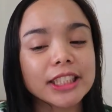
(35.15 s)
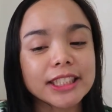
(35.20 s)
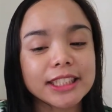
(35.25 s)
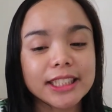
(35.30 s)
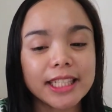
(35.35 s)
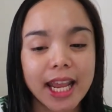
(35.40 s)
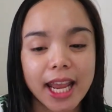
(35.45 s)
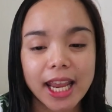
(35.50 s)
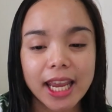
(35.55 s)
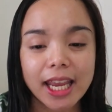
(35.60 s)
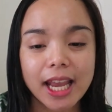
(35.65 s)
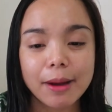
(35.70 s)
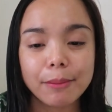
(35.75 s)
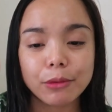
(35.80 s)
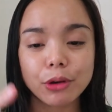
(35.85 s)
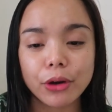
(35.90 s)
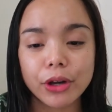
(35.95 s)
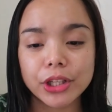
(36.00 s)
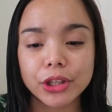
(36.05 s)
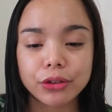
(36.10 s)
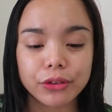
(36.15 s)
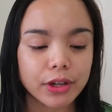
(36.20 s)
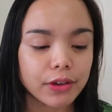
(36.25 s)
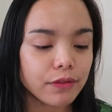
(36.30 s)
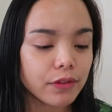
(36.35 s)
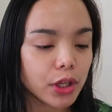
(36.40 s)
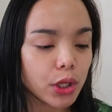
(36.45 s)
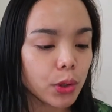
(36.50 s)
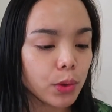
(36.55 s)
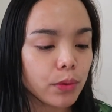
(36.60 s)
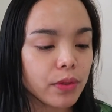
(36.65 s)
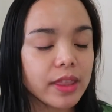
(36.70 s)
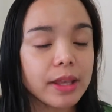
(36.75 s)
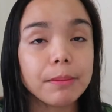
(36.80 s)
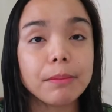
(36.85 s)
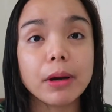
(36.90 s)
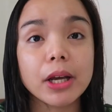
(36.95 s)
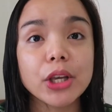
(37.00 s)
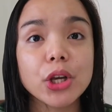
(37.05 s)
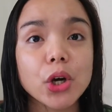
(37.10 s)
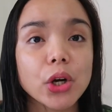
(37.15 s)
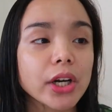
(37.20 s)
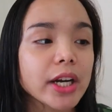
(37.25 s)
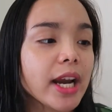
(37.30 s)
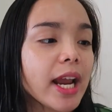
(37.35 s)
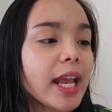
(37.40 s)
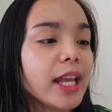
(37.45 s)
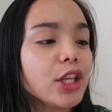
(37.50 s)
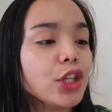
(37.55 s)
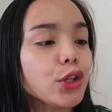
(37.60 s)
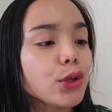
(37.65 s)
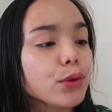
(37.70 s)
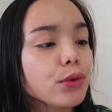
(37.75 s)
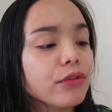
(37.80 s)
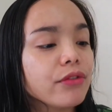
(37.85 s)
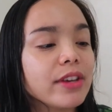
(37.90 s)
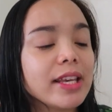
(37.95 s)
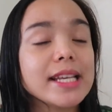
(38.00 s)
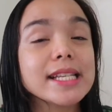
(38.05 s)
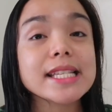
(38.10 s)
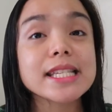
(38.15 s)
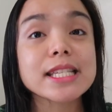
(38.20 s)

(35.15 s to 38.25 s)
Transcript: today I'm going to review the Biore UV